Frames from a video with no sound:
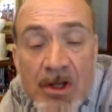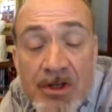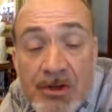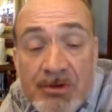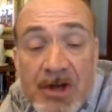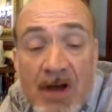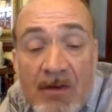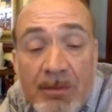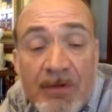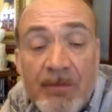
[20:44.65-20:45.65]
So Java
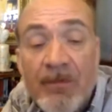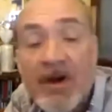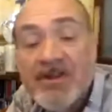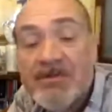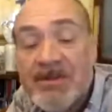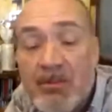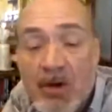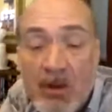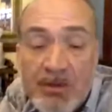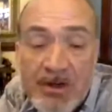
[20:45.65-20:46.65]
provides some simple
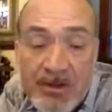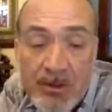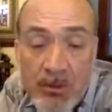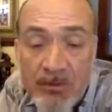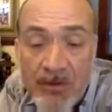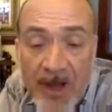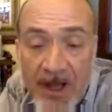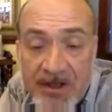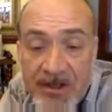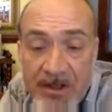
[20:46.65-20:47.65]
code which can do
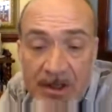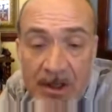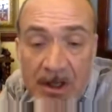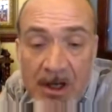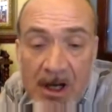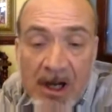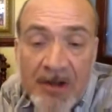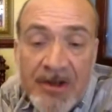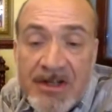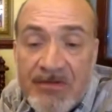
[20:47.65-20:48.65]
that, and
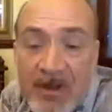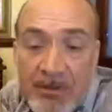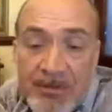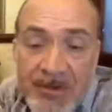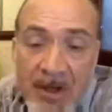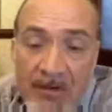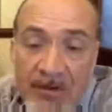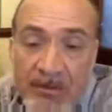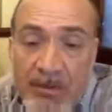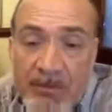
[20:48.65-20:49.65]
it's the
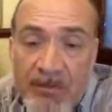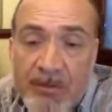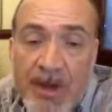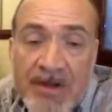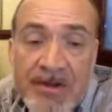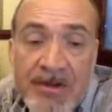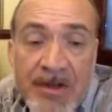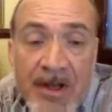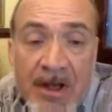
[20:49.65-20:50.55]
observers pattern.